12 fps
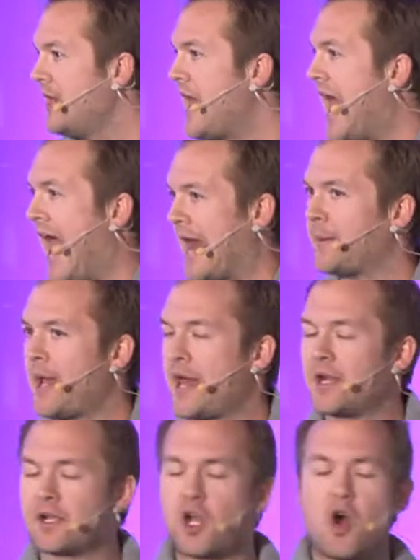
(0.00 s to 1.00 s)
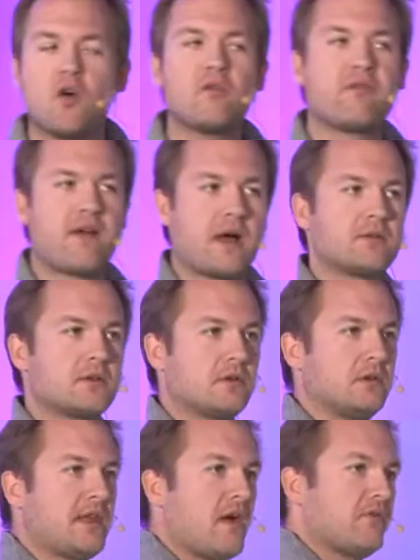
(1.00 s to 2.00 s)
at a, at a co
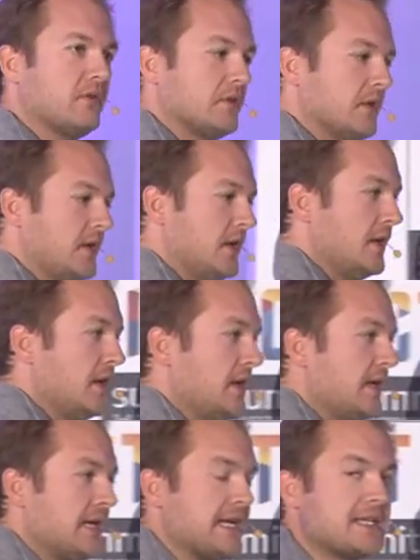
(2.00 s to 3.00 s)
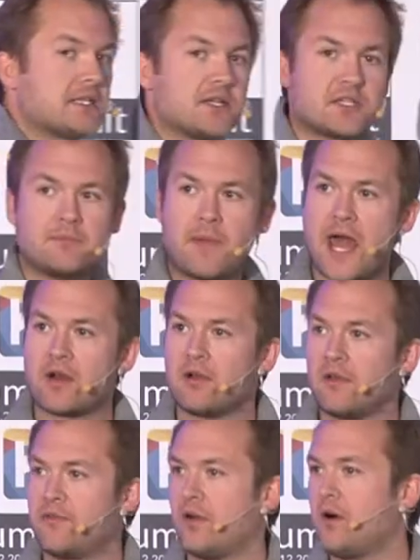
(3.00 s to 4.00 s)
founder level, it doesn't matter
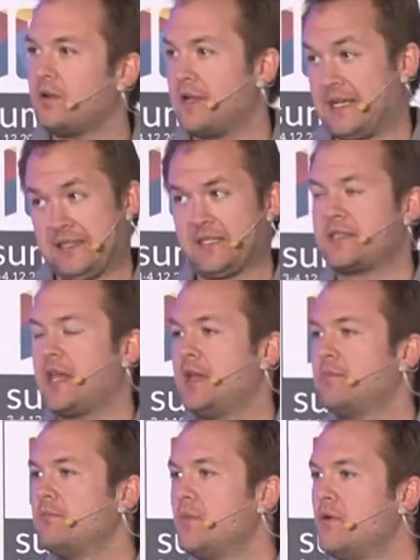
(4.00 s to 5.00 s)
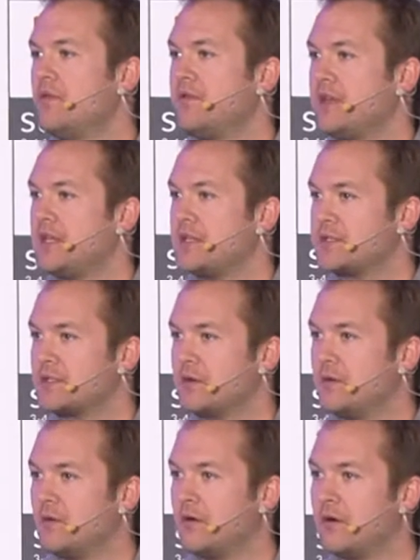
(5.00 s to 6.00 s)
if y'all like the same movies
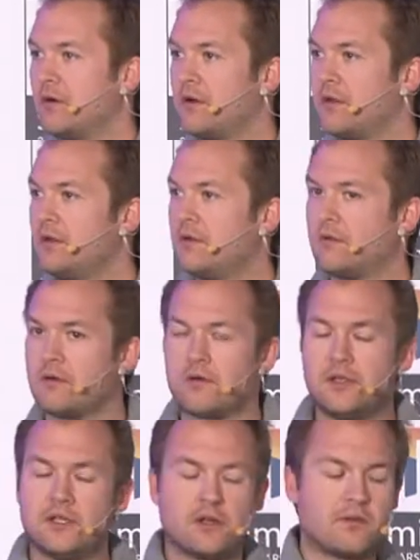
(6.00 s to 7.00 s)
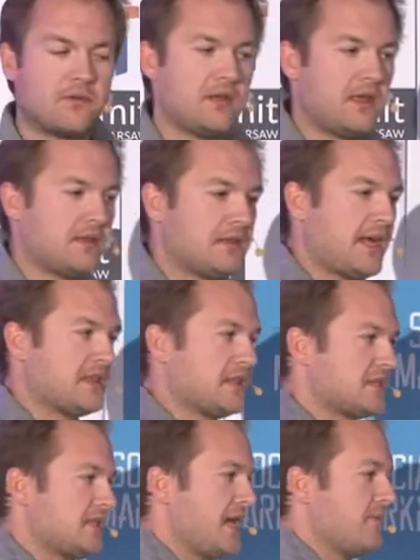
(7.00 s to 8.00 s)
or, or you know, like
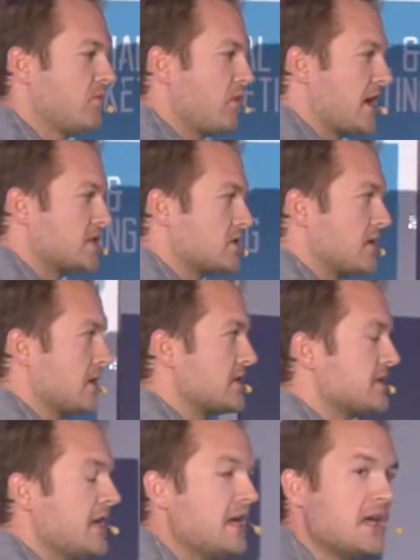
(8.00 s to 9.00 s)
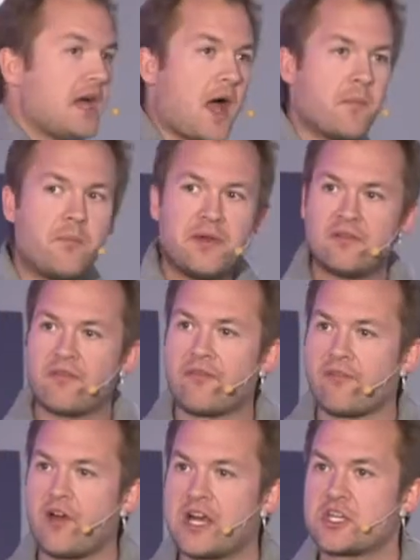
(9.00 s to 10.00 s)
the same restaurants. A bit of
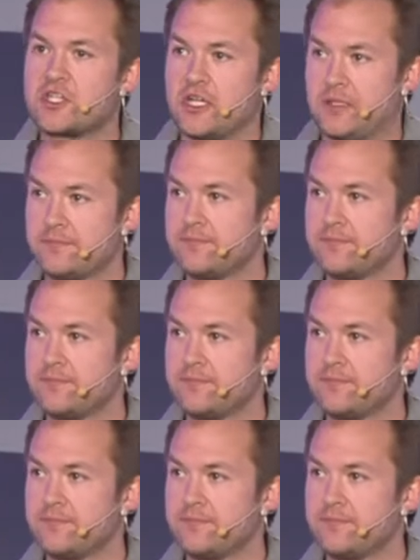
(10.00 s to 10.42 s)
friction